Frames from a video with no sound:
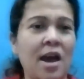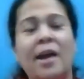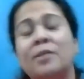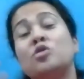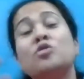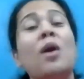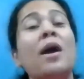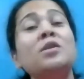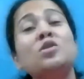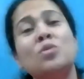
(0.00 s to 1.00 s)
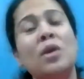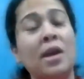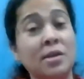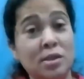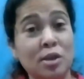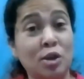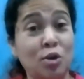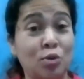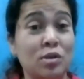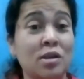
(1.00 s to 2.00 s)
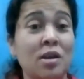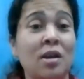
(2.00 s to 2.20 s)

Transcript: and try to execute